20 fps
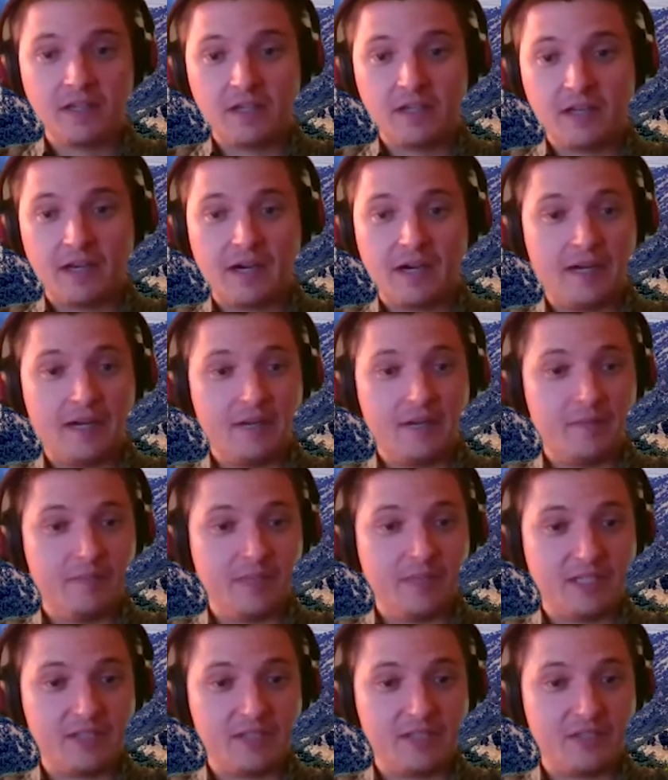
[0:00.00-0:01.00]

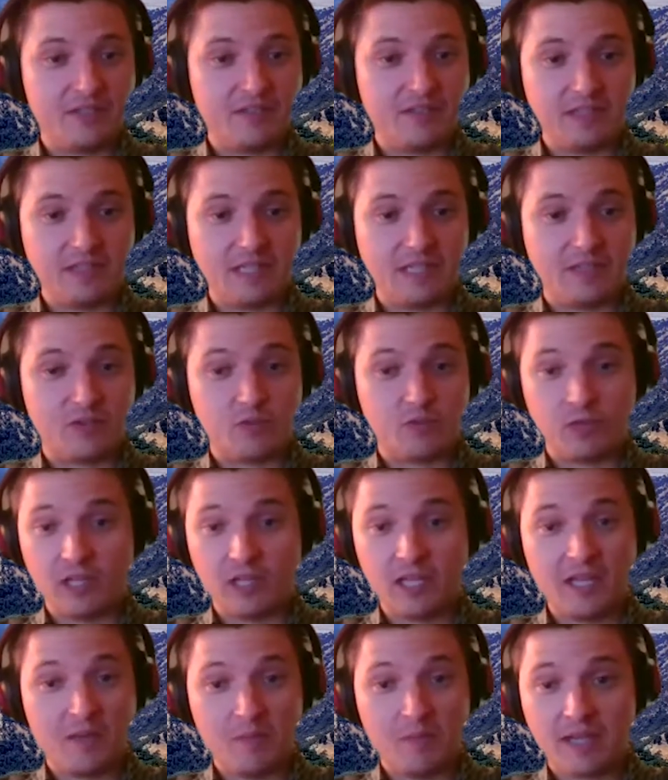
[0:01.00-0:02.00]
It's
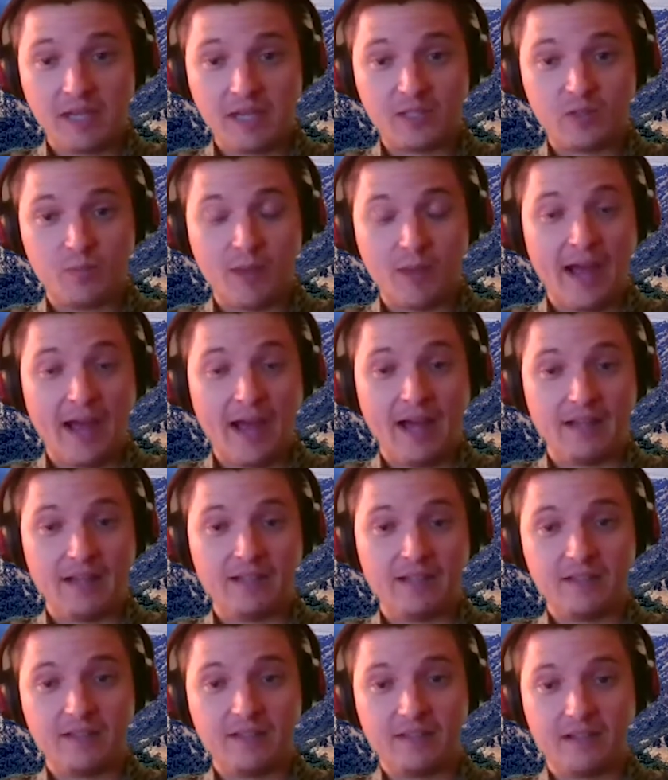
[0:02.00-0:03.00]
really a mixed bag,
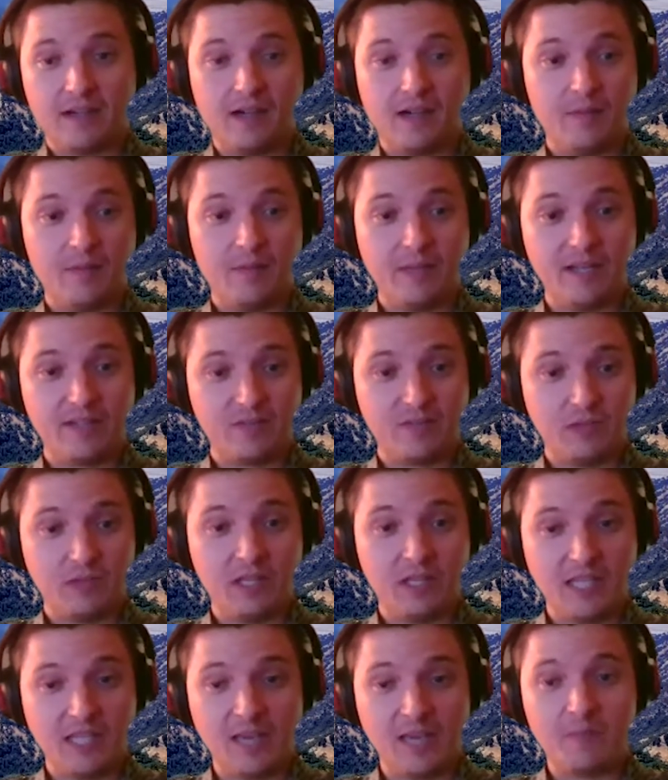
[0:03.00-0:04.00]
and it really
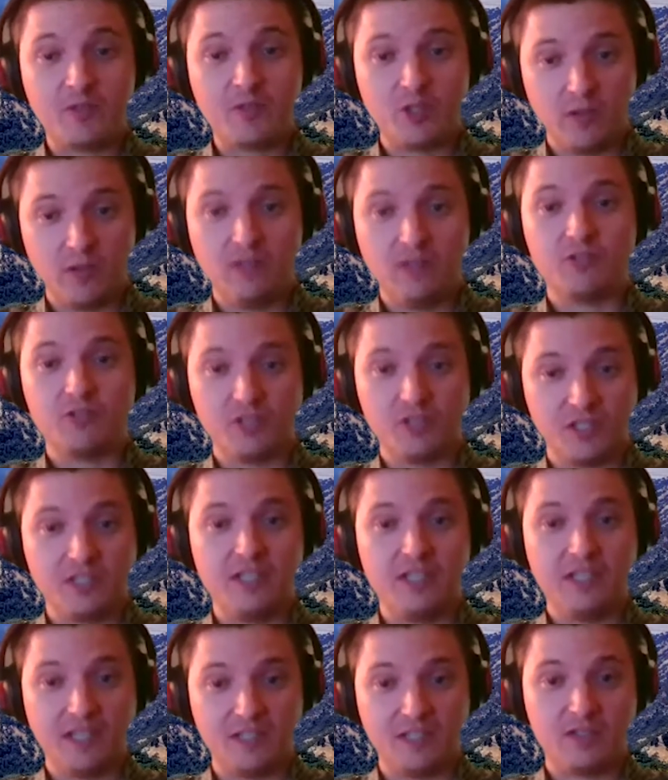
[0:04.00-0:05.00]
keeps you
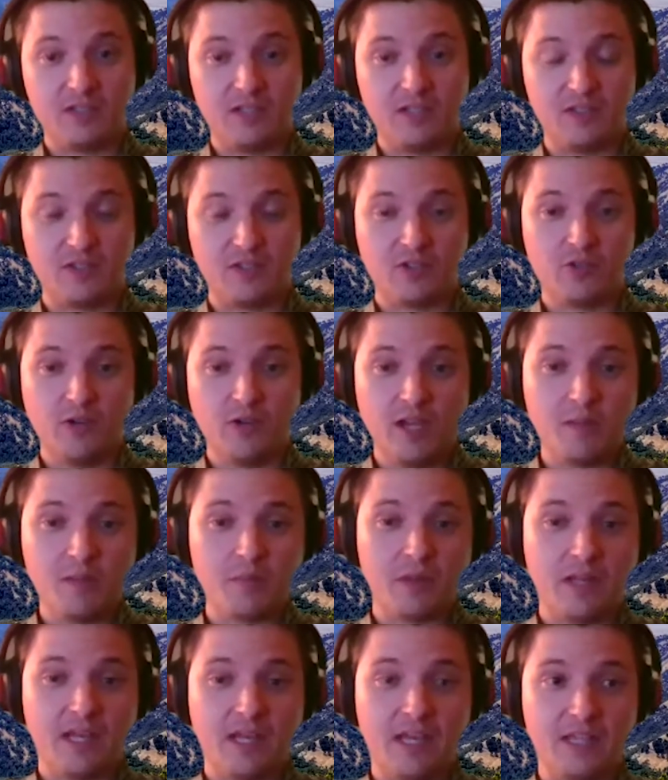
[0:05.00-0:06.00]
interesting. It's a great
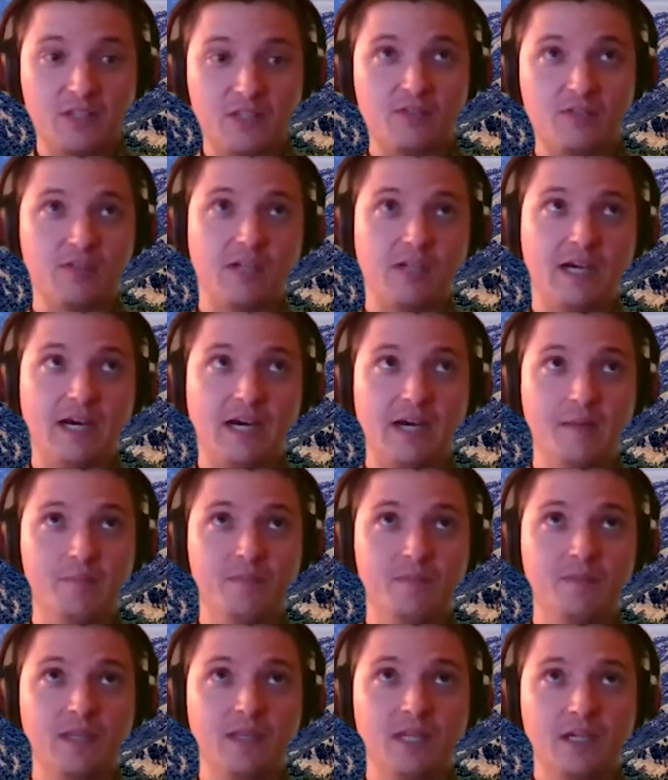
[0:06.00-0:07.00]
place
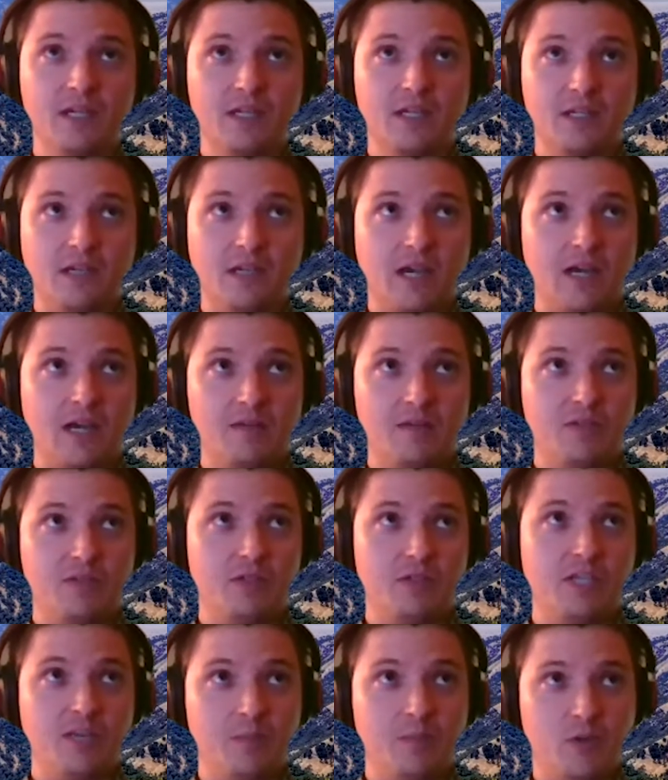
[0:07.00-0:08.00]
to
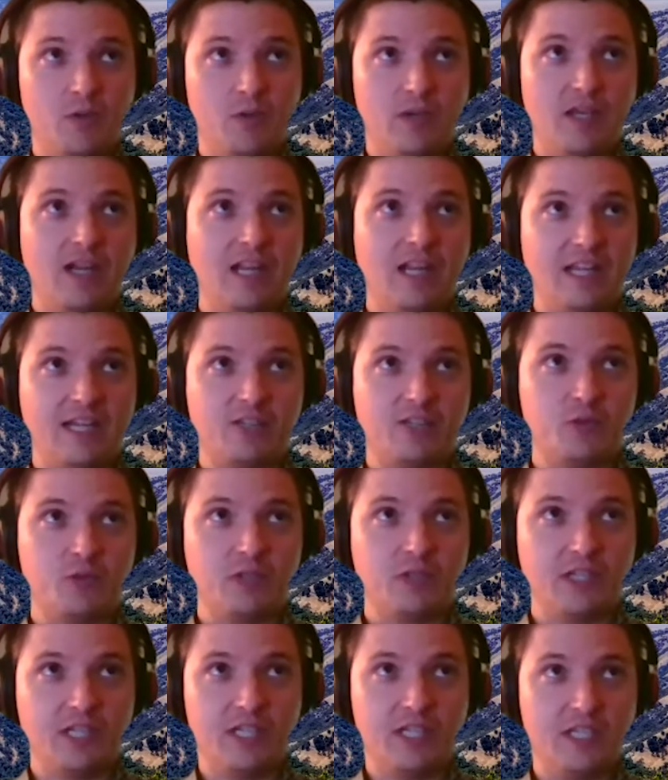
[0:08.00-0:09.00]
keep you
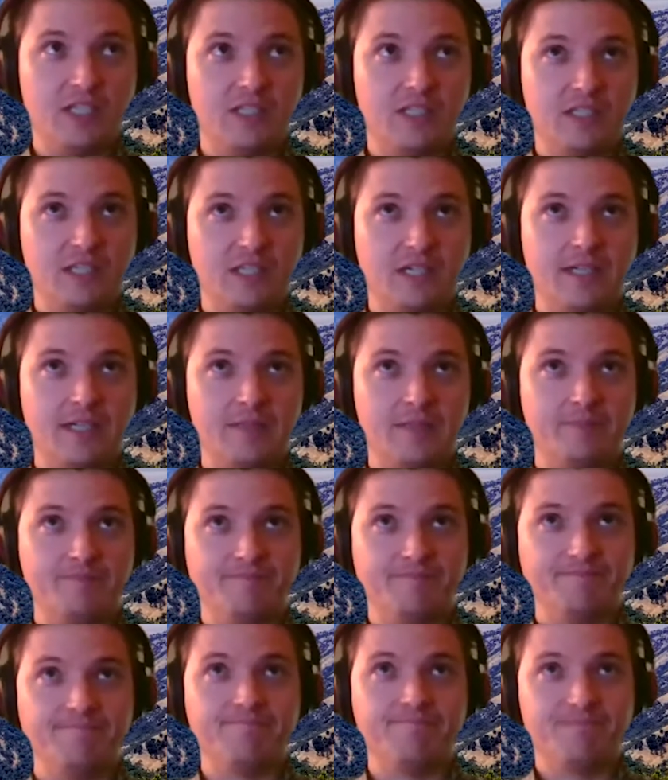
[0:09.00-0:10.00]
intellectually
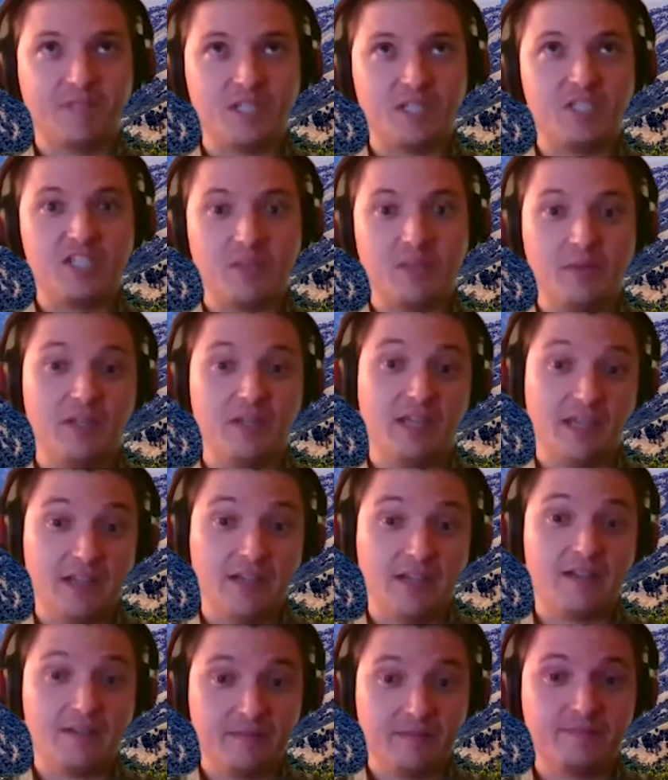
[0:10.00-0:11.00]
stimulated.